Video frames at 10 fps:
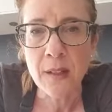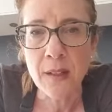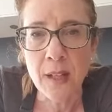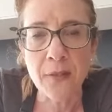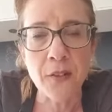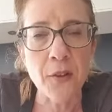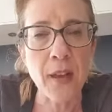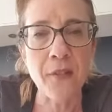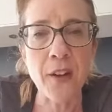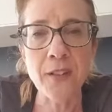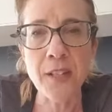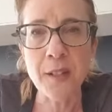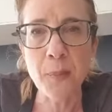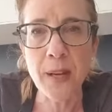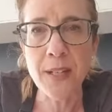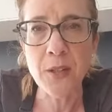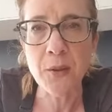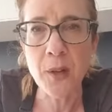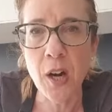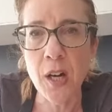If I've disappeared and
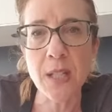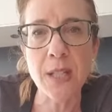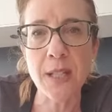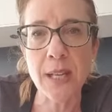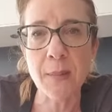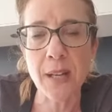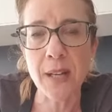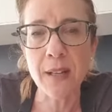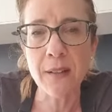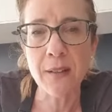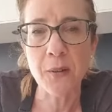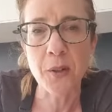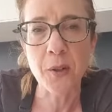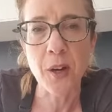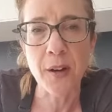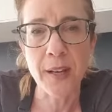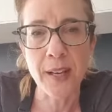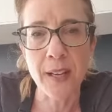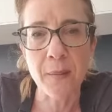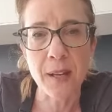you can't see me or you can't
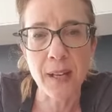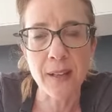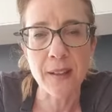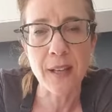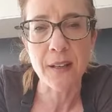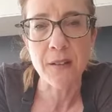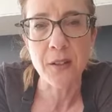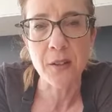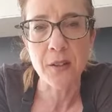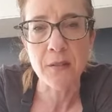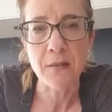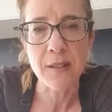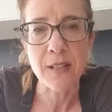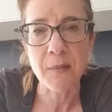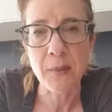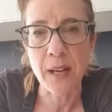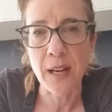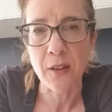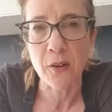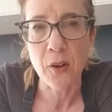hear me, then you can send me a
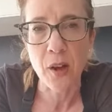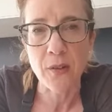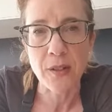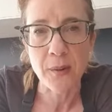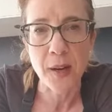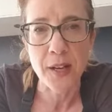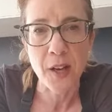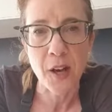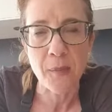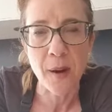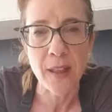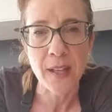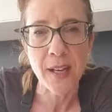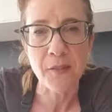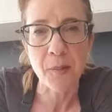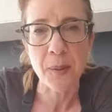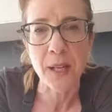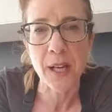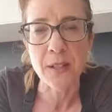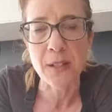little note so I know. But I think
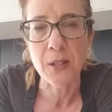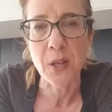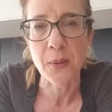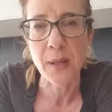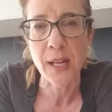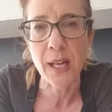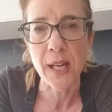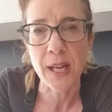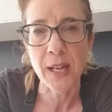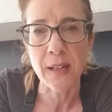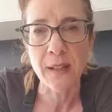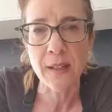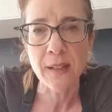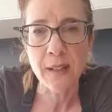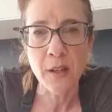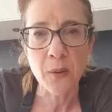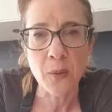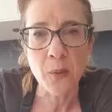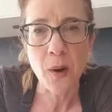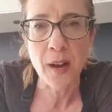everybody else is okay.
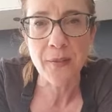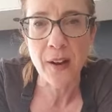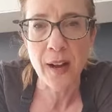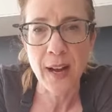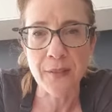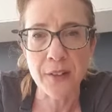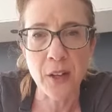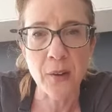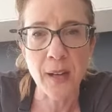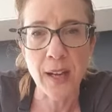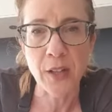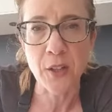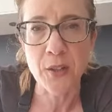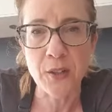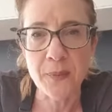I haven't. Okay, good.